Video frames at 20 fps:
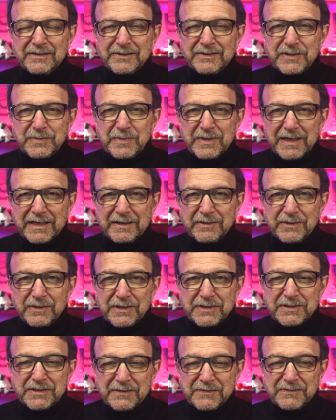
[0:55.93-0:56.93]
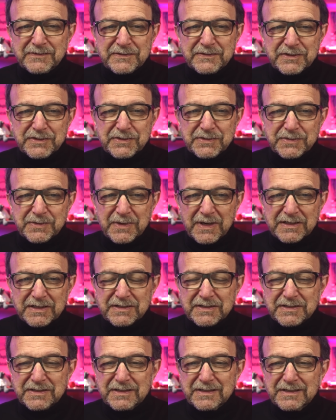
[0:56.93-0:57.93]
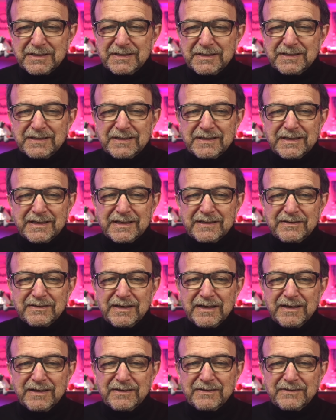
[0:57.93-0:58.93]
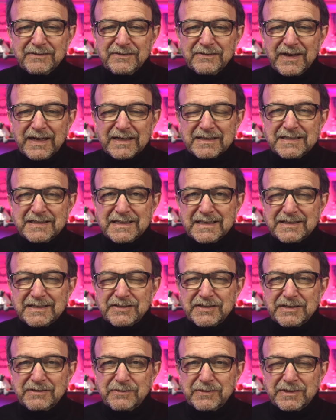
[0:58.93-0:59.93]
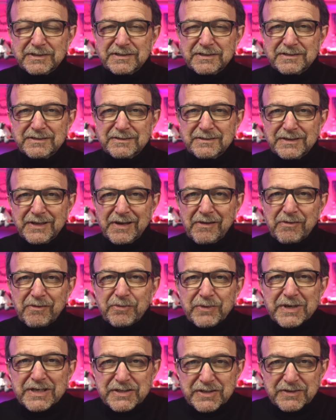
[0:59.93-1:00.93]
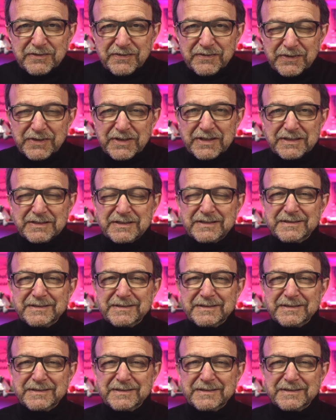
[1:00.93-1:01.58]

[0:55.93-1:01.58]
been a loss of trust in vaccines, and what's their reason for this?